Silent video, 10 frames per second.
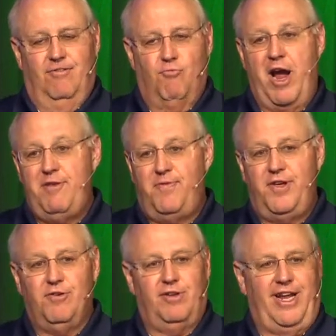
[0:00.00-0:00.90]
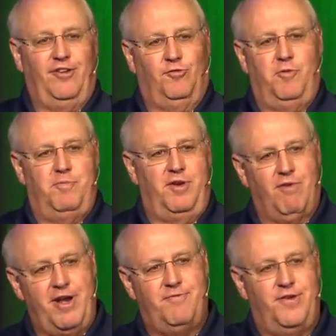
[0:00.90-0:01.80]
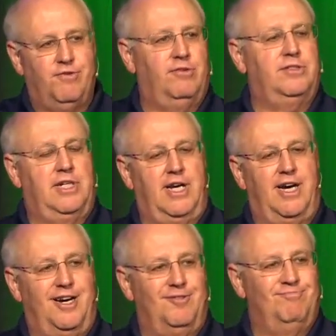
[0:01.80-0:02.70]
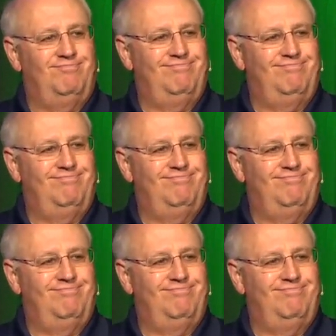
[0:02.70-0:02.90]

right field? I guess it would be right field. Um,